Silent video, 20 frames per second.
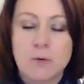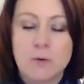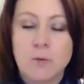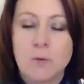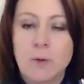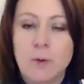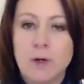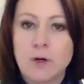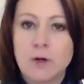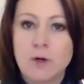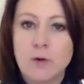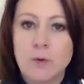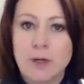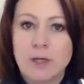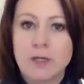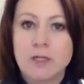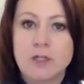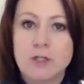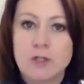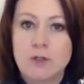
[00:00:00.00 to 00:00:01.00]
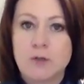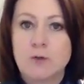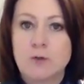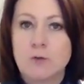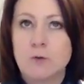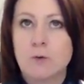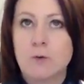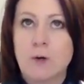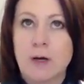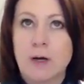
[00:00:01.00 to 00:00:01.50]
I'm going
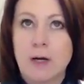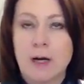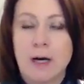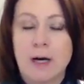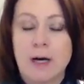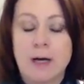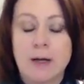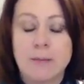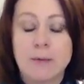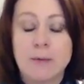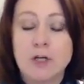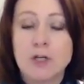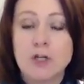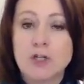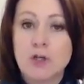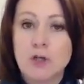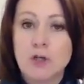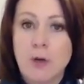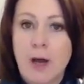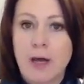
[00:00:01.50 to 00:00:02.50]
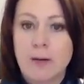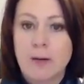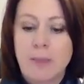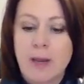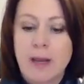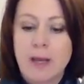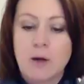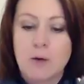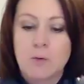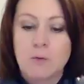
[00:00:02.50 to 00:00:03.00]
to show you how to
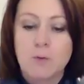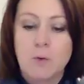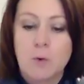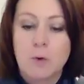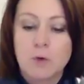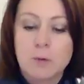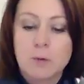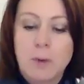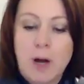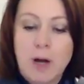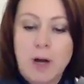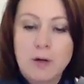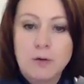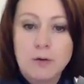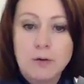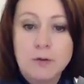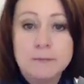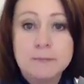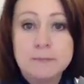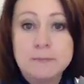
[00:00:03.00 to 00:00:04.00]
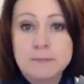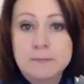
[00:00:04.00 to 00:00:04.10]
make a roller bottle,